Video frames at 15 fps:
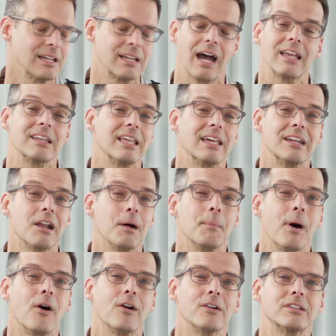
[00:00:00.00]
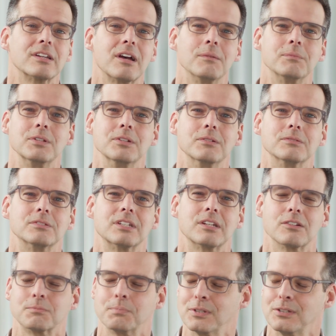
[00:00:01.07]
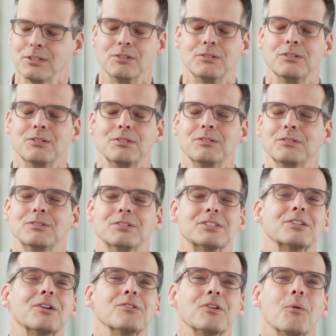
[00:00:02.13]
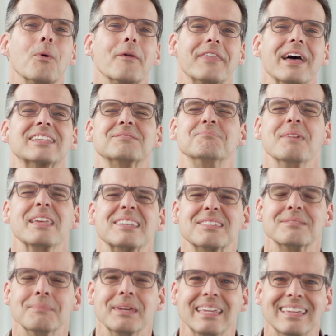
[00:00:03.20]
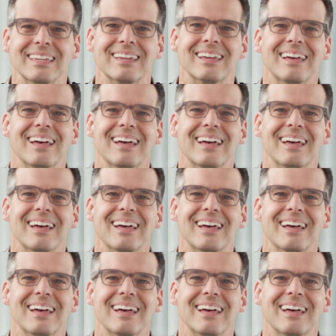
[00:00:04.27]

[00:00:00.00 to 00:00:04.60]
God laid it on my heart to come to you. And she goes, but you just don't know what that's meant to me.